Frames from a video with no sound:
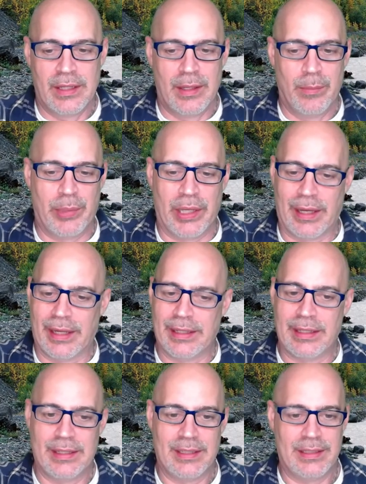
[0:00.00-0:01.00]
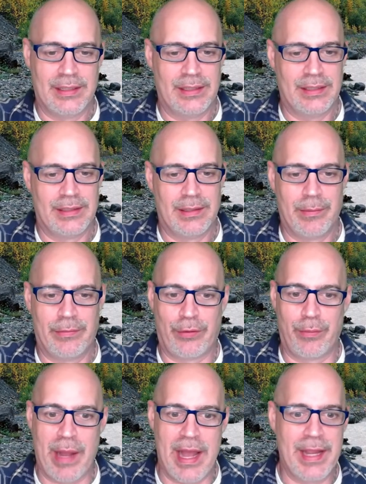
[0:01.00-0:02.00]
But for
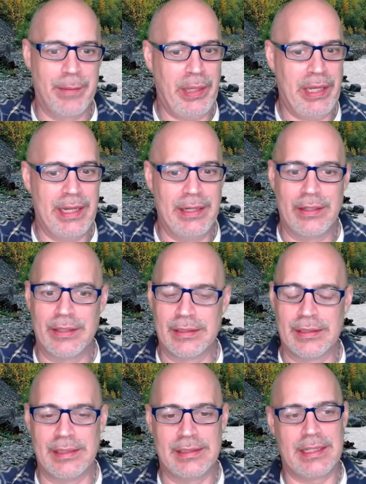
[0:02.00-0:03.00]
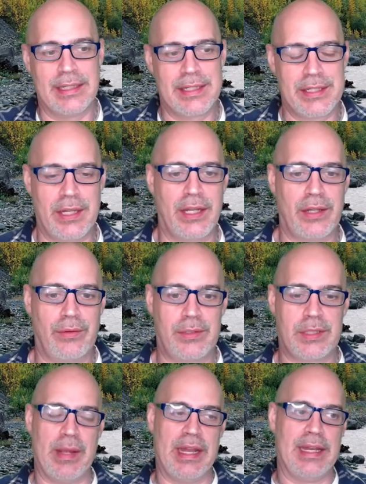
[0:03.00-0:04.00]
buying Paydirt, it's going to suck
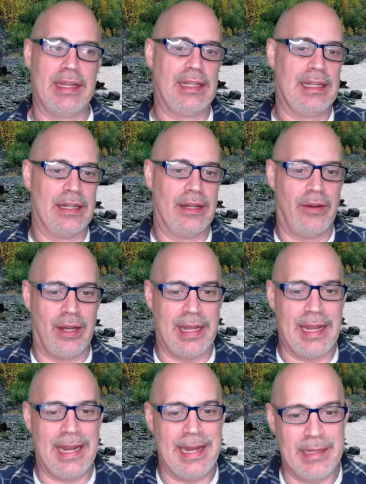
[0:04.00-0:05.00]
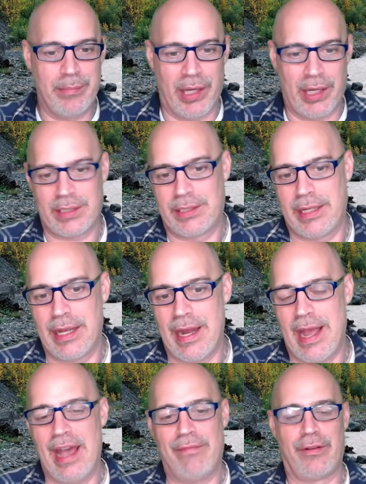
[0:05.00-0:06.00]
spending, you know, $80 to get a
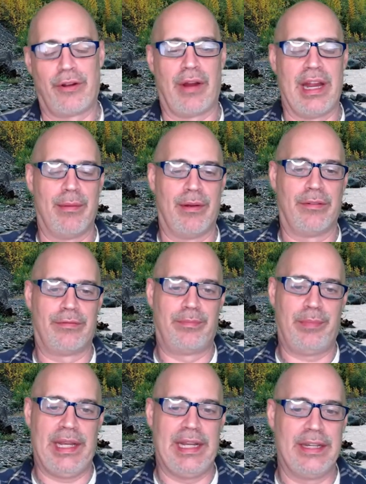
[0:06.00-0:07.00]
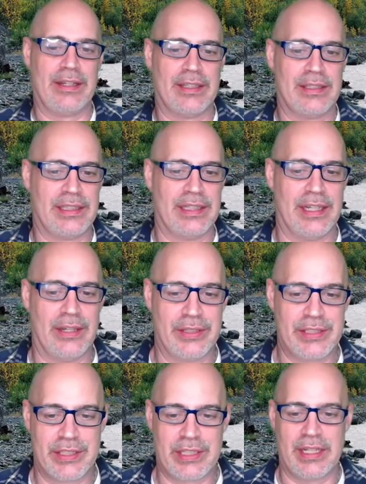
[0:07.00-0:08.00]
half a gram of Paydirt. You know,
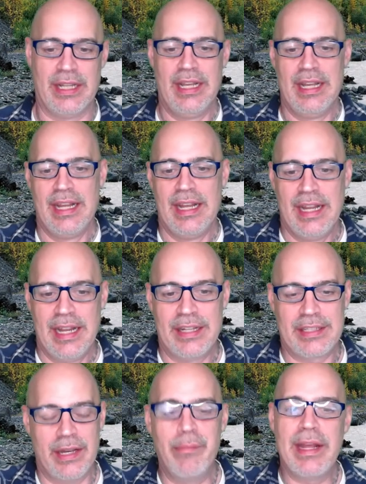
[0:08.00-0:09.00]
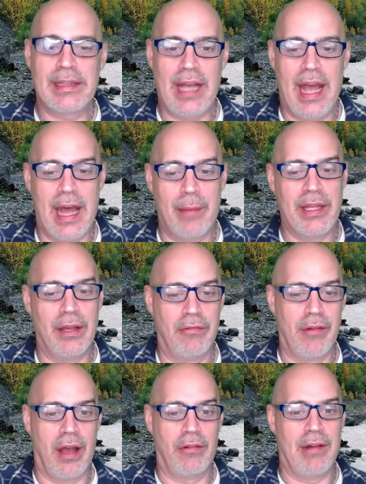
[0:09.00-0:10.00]
it's just going to make the hobby
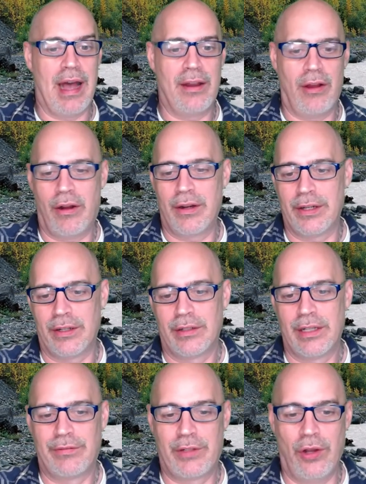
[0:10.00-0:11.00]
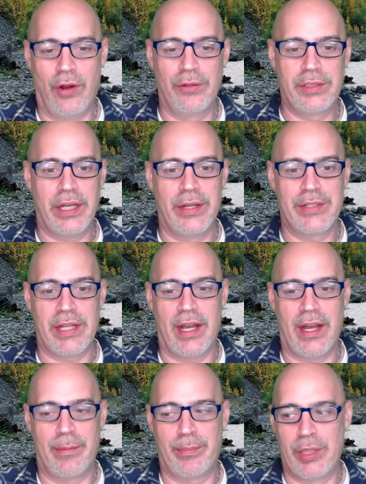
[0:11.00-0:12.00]
a lot harder. If gold goes
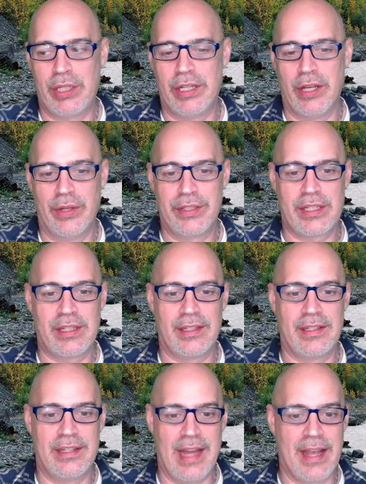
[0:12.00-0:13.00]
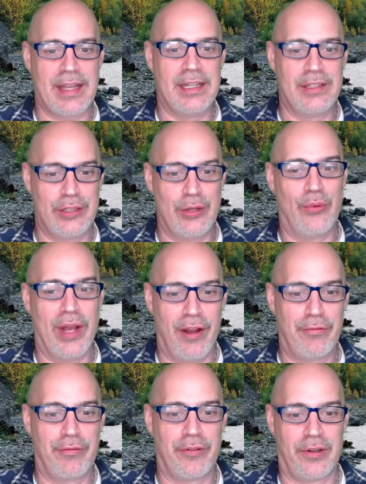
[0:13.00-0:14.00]
up, you know, it's not going to do well
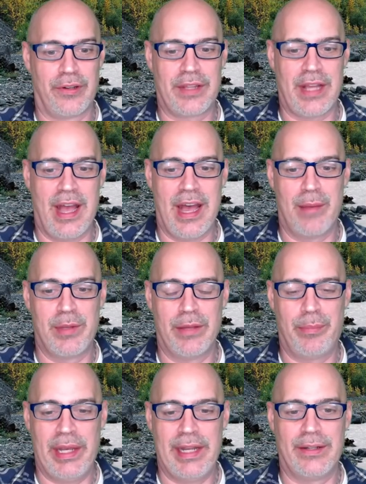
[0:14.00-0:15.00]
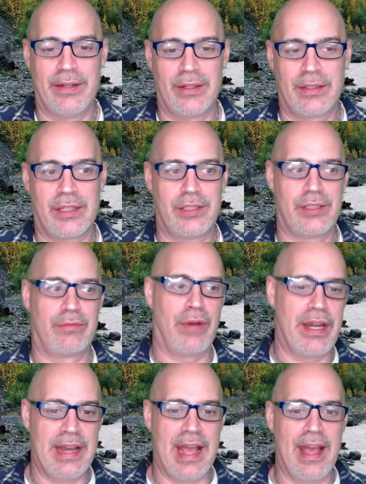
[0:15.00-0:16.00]
for the hobby of Paydirt. Because
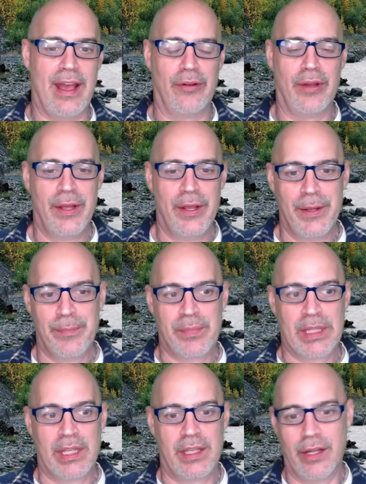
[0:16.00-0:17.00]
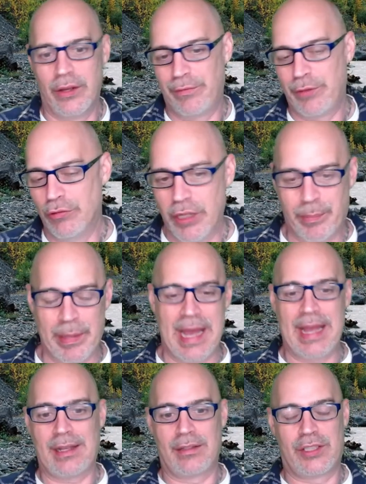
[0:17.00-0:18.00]
right now, you know, if you look
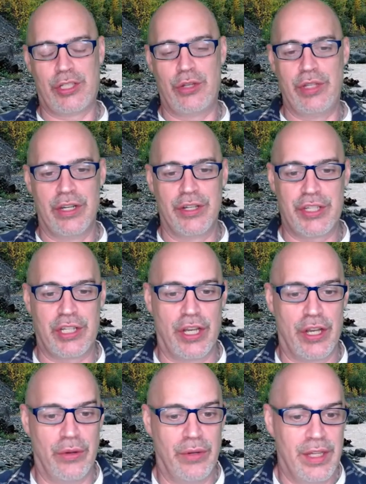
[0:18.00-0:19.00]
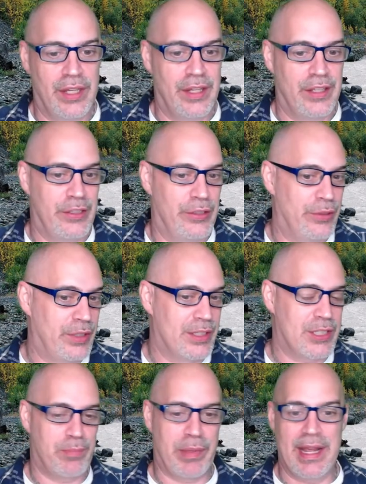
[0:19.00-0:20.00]
back 2 years ago, you could
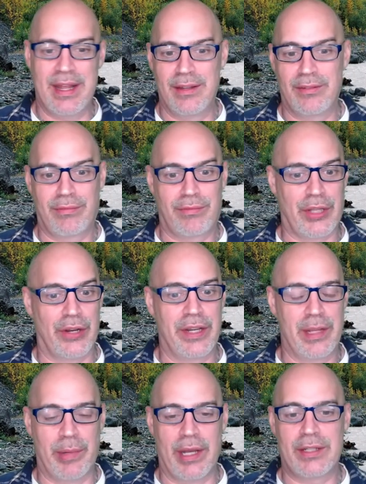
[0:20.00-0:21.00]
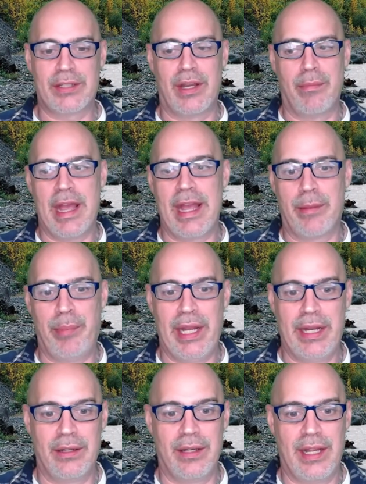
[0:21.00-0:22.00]
spend $30 on a bag of
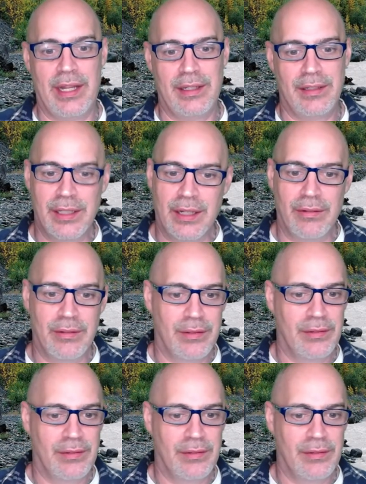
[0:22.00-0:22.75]
Paydirt and, you know,